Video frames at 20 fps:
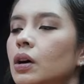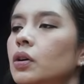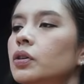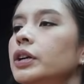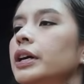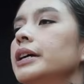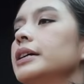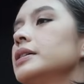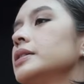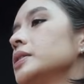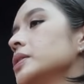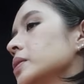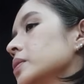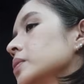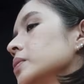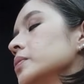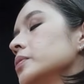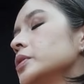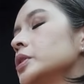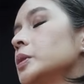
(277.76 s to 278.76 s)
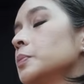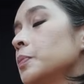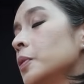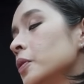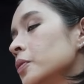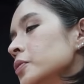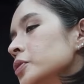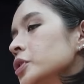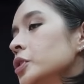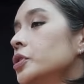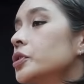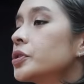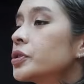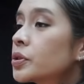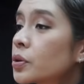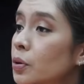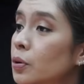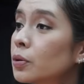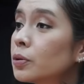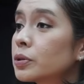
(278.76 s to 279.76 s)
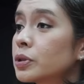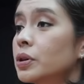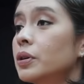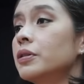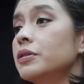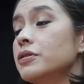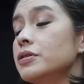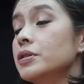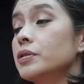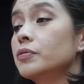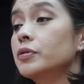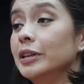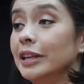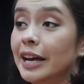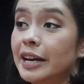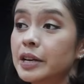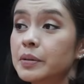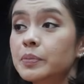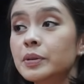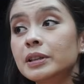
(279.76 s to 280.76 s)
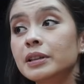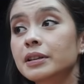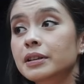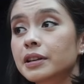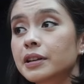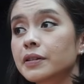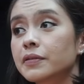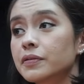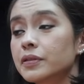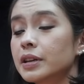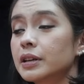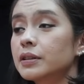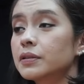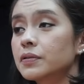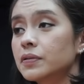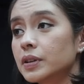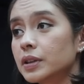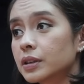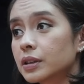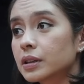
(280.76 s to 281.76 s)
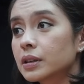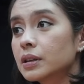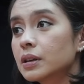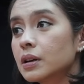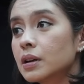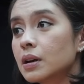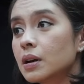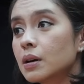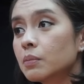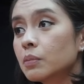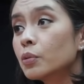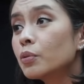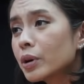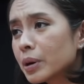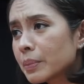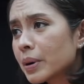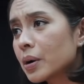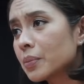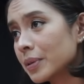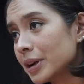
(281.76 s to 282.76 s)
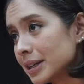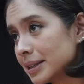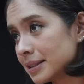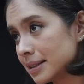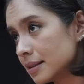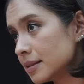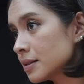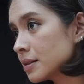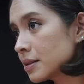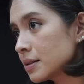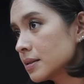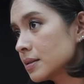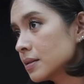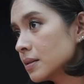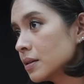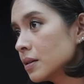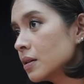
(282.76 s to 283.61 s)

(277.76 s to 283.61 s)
Okay, so suppose you're sold on the reliability of the elevator, but what about maintenance?